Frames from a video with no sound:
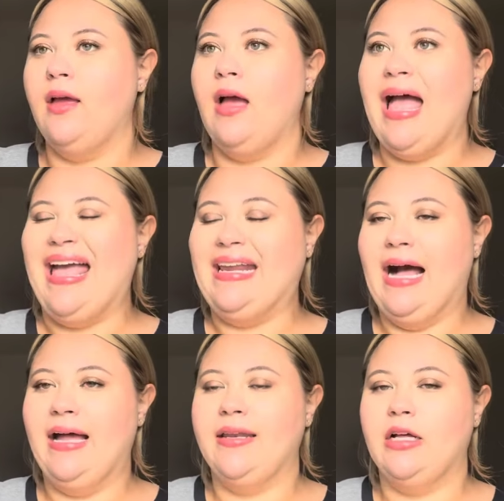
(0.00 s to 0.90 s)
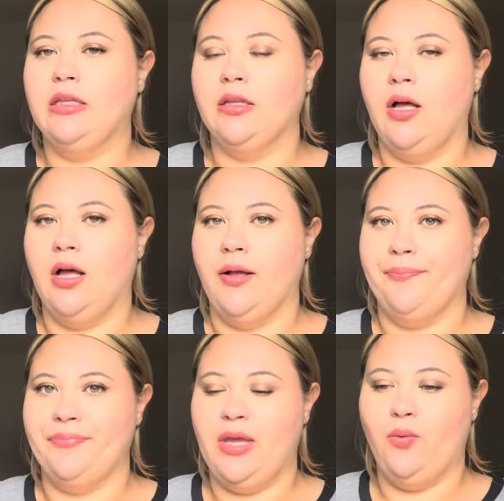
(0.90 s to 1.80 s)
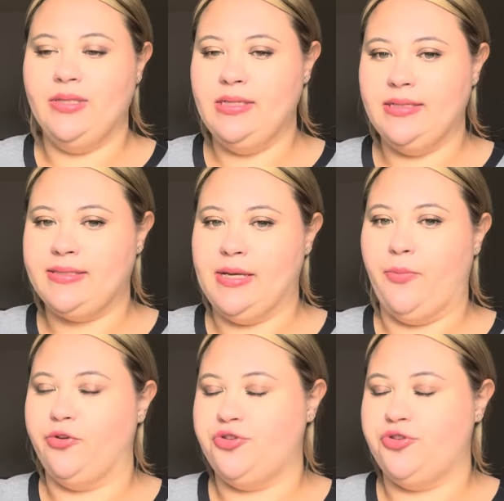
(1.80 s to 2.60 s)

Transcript: had gotten a, um, it wasn't a sample,